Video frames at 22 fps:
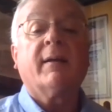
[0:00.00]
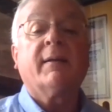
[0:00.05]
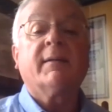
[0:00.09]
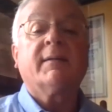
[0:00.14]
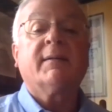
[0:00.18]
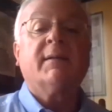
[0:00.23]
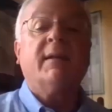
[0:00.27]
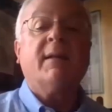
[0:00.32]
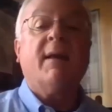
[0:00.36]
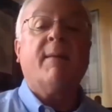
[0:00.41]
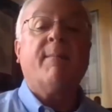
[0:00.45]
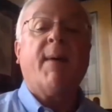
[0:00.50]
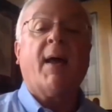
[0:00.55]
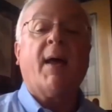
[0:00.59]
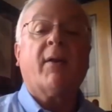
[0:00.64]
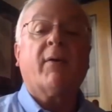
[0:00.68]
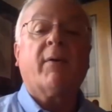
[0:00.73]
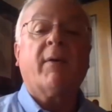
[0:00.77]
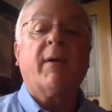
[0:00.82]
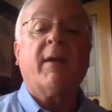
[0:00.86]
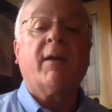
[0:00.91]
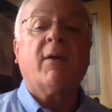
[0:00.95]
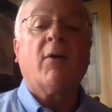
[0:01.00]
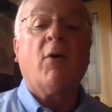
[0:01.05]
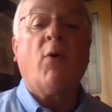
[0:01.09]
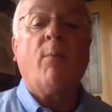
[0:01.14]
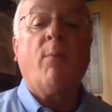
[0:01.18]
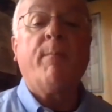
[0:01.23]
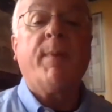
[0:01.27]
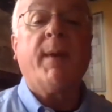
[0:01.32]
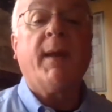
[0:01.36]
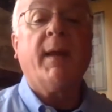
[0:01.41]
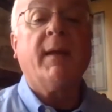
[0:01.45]
City of Battle Creek
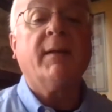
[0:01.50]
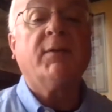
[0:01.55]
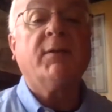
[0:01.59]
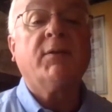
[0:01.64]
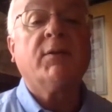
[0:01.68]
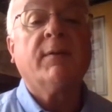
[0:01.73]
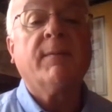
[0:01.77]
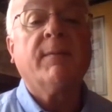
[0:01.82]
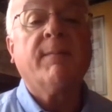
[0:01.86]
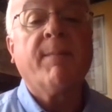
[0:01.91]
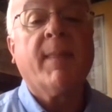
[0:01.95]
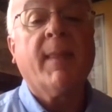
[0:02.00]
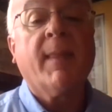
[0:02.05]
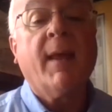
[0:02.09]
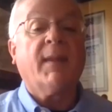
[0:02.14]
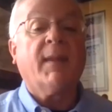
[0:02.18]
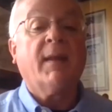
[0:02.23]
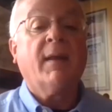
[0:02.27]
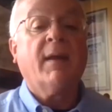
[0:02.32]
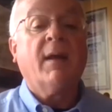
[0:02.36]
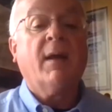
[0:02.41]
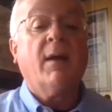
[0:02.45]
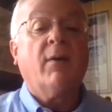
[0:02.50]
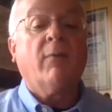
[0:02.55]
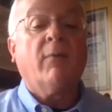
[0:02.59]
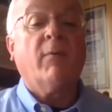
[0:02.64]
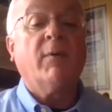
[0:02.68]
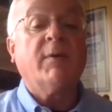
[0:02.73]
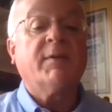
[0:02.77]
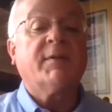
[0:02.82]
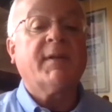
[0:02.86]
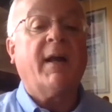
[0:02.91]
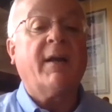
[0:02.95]
homepage.
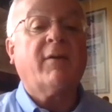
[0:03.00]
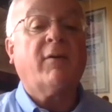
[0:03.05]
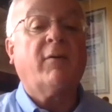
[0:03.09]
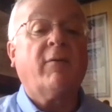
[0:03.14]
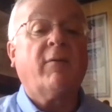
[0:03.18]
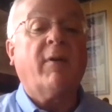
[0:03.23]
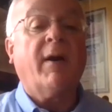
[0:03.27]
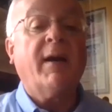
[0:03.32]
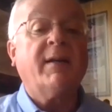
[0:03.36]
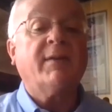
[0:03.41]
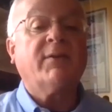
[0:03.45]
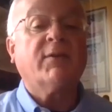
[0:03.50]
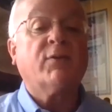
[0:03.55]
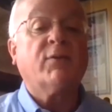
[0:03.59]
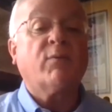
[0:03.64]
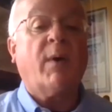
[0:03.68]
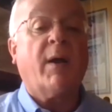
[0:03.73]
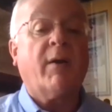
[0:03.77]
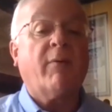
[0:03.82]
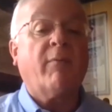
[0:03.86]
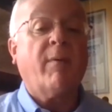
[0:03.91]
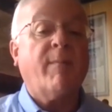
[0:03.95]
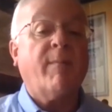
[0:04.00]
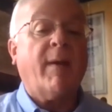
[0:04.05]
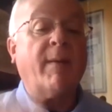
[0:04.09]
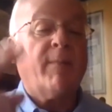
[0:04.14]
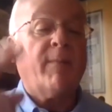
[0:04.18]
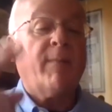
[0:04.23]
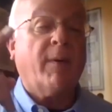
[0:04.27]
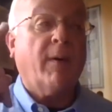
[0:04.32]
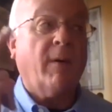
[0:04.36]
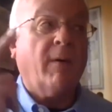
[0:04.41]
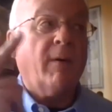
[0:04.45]
Recycled Right, just want to
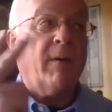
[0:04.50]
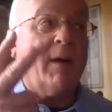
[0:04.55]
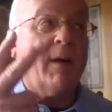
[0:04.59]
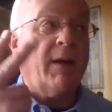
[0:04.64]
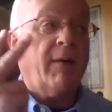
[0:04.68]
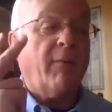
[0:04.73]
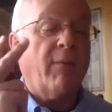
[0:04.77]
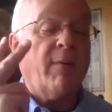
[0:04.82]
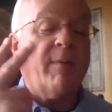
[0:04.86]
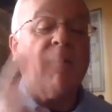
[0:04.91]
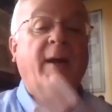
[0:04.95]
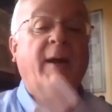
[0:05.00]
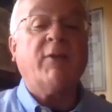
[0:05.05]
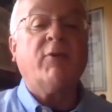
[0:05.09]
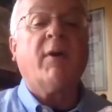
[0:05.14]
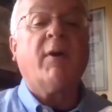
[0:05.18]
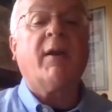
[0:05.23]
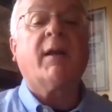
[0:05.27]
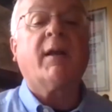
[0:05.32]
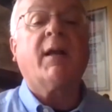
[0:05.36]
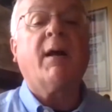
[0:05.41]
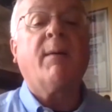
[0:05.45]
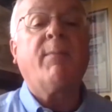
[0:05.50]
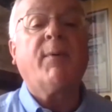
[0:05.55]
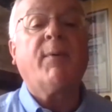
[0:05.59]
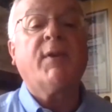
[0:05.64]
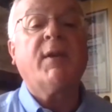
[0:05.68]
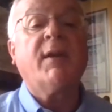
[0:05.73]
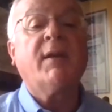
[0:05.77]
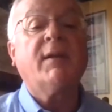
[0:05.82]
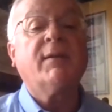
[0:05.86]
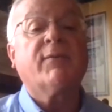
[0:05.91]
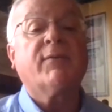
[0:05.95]
remind you on a couple
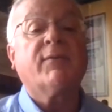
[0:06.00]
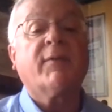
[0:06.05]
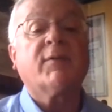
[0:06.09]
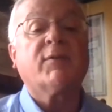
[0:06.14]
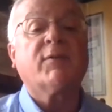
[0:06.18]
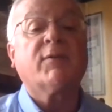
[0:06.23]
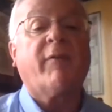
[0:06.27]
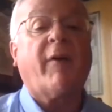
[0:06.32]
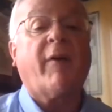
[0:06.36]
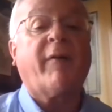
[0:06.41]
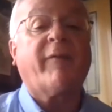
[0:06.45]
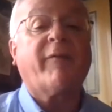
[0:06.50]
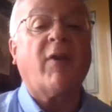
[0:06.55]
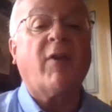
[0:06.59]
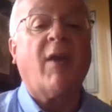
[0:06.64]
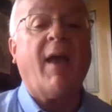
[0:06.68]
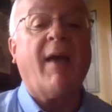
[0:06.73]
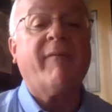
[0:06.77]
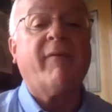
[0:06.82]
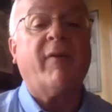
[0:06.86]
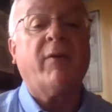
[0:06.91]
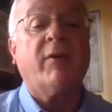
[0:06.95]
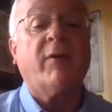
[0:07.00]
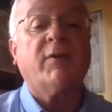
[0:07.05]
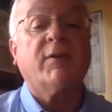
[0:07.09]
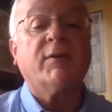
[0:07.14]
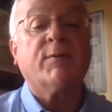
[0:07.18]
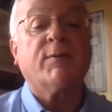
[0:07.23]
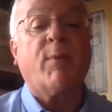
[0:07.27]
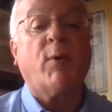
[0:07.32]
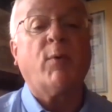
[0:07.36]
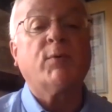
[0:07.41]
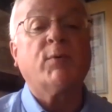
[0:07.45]
things. First of all, if you haven't
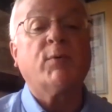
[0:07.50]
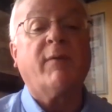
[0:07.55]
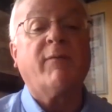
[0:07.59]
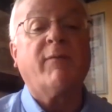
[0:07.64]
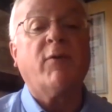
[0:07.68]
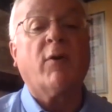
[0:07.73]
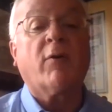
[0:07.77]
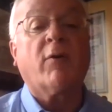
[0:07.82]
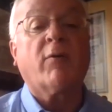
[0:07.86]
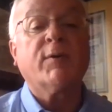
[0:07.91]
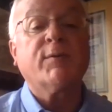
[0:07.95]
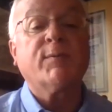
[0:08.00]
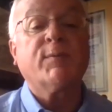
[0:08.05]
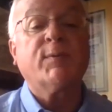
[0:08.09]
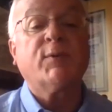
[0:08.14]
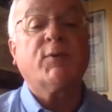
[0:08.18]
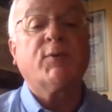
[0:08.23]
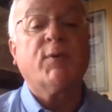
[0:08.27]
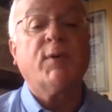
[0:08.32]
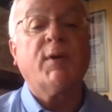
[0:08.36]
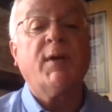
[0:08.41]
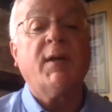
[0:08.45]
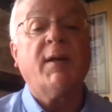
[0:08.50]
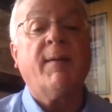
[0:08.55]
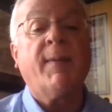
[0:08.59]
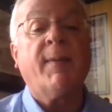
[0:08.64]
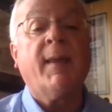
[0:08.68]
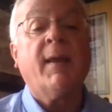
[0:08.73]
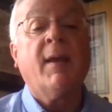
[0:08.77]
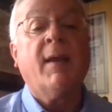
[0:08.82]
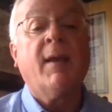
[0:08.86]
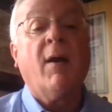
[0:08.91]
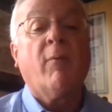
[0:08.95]
disposed of your Christmas tree,
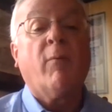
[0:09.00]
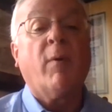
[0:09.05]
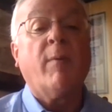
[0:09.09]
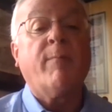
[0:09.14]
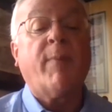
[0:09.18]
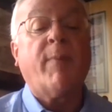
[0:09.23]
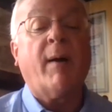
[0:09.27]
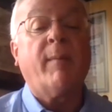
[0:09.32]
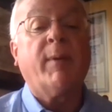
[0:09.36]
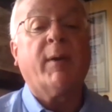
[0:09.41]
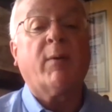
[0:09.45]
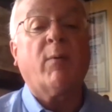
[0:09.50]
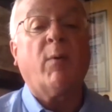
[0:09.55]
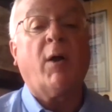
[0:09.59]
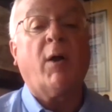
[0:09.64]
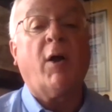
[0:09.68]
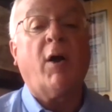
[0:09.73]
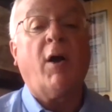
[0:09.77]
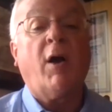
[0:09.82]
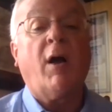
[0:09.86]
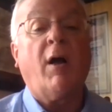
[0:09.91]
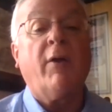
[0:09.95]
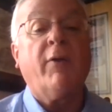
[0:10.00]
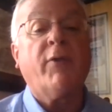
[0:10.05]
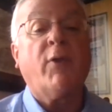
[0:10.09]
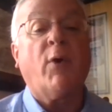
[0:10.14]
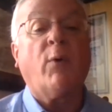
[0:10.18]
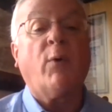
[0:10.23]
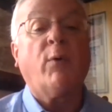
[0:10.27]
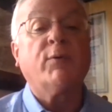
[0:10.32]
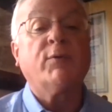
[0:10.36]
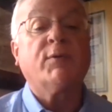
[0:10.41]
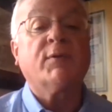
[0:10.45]
Republic will haul
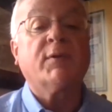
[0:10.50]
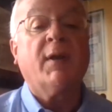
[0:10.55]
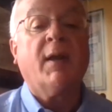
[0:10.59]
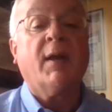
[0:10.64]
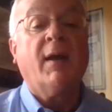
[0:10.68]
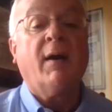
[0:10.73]
those